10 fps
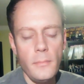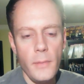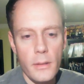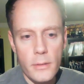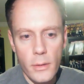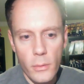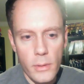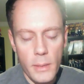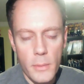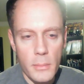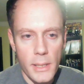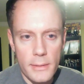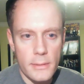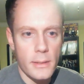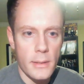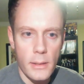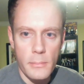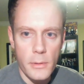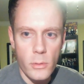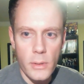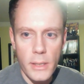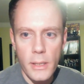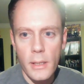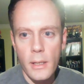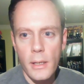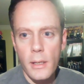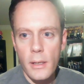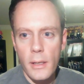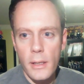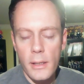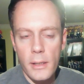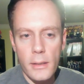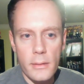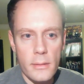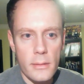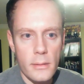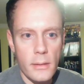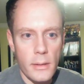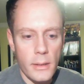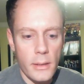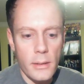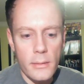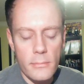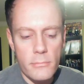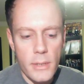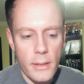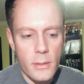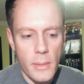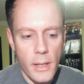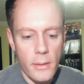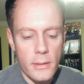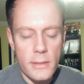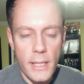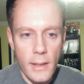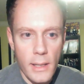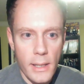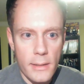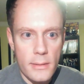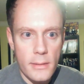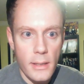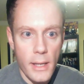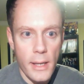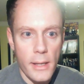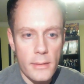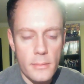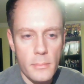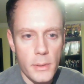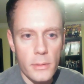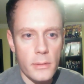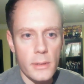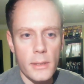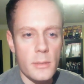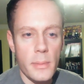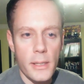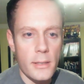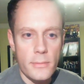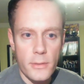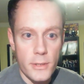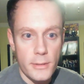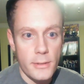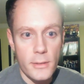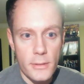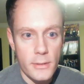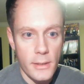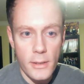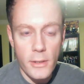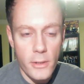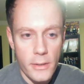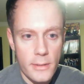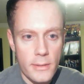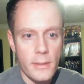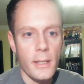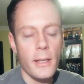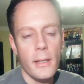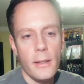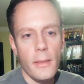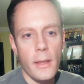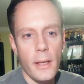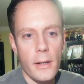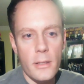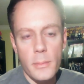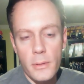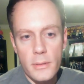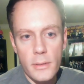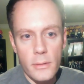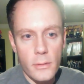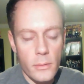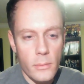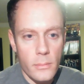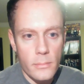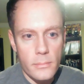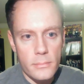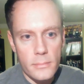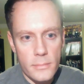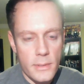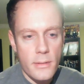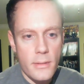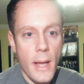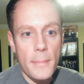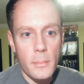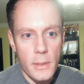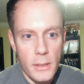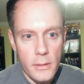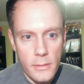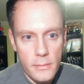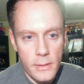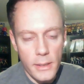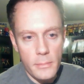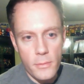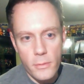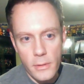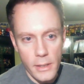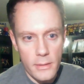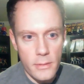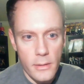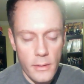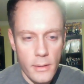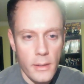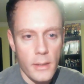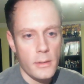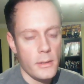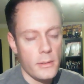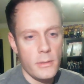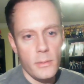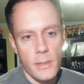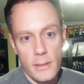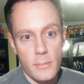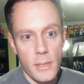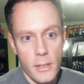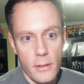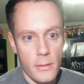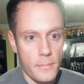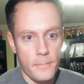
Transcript: So Reed mobilizes the team real quick and talks about the satellites he has built in space for just such an occurrence that are supposed to stop the meteor right before it hits Earth. So anyways, this meteor